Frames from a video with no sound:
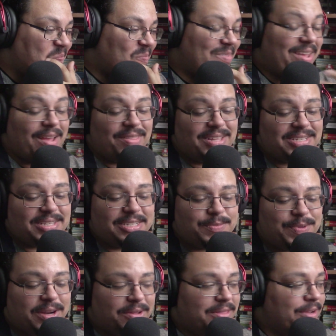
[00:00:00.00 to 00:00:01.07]
Yeah, this thing's
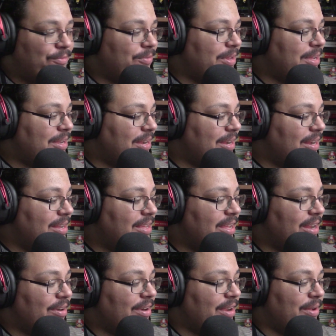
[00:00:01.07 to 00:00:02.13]
been out there for like a
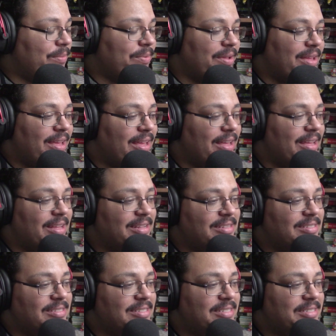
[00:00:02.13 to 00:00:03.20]
year now.
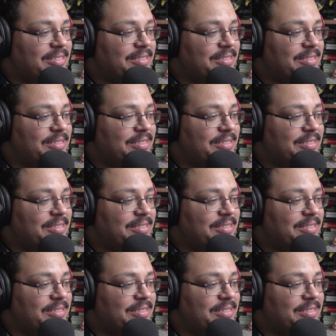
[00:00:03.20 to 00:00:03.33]
And